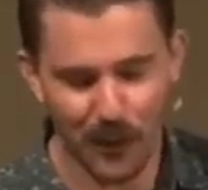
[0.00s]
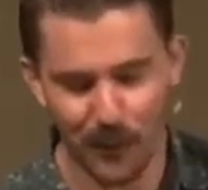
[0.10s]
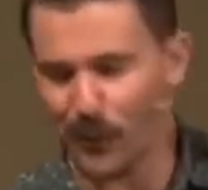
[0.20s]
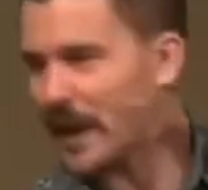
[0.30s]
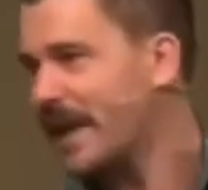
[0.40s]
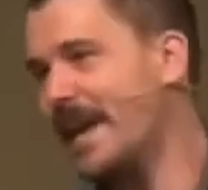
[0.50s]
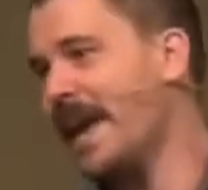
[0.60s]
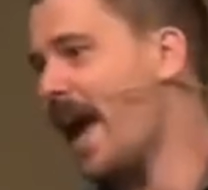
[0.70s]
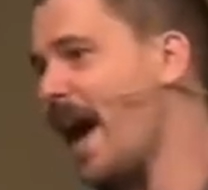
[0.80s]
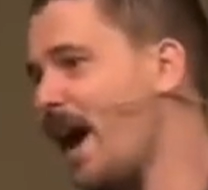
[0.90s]

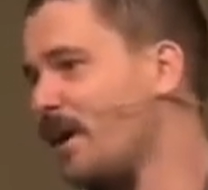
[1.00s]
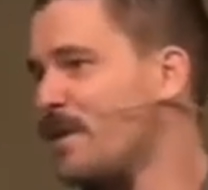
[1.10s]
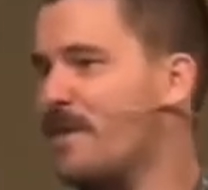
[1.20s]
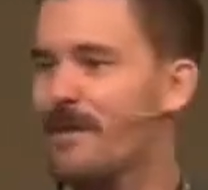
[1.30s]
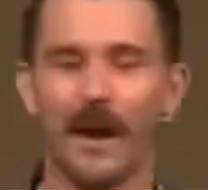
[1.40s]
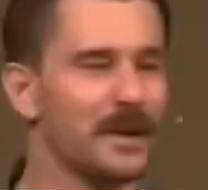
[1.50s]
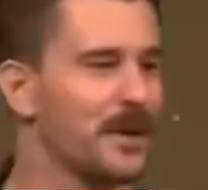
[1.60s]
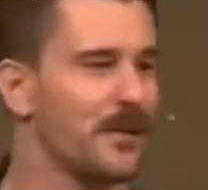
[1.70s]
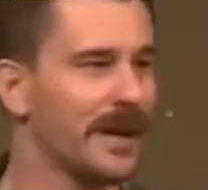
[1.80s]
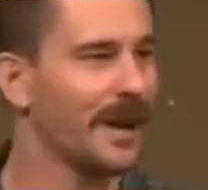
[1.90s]
ringing out and
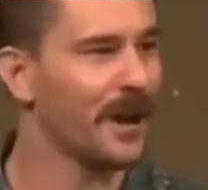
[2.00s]
thundering